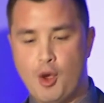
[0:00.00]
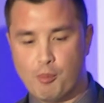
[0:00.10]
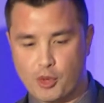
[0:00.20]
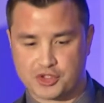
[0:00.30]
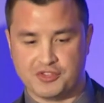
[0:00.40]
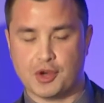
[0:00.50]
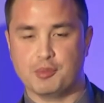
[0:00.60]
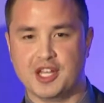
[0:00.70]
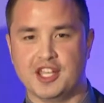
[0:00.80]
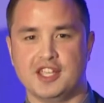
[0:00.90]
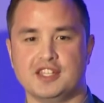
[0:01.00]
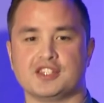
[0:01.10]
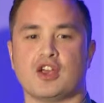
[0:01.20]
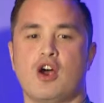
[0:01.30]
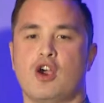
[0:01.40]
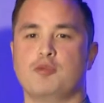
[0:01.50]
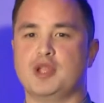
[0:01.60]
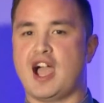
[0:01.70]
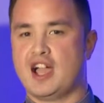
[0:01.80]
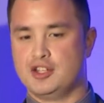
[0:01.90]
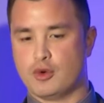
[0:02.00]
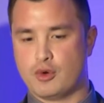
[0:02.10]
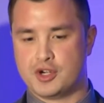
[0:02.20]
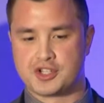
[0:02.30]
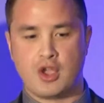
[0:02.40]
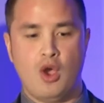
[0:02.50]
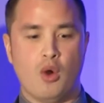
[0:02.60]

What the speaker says: most of their meetings are behind doors.